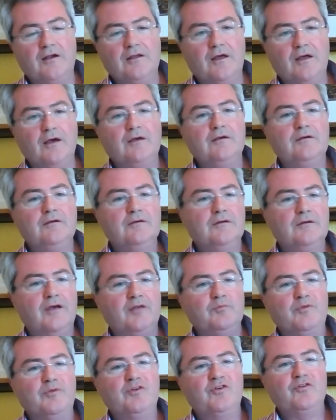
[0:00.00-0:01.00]
yeah.
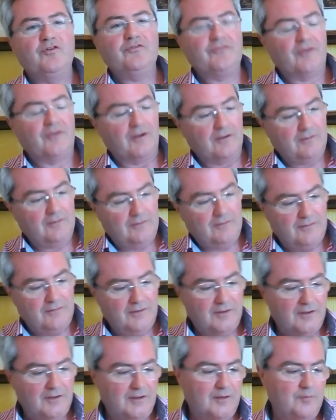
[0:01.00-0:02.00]
Edmund Husserl.
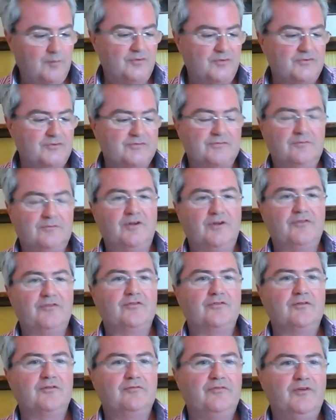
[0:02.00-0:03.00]
Not
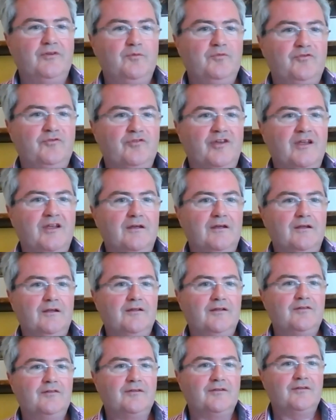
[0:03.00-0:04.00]
sure if he would drink
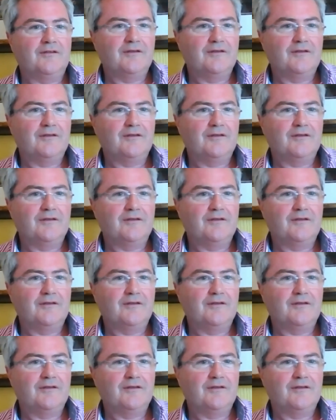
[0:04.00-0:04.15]
Guinness.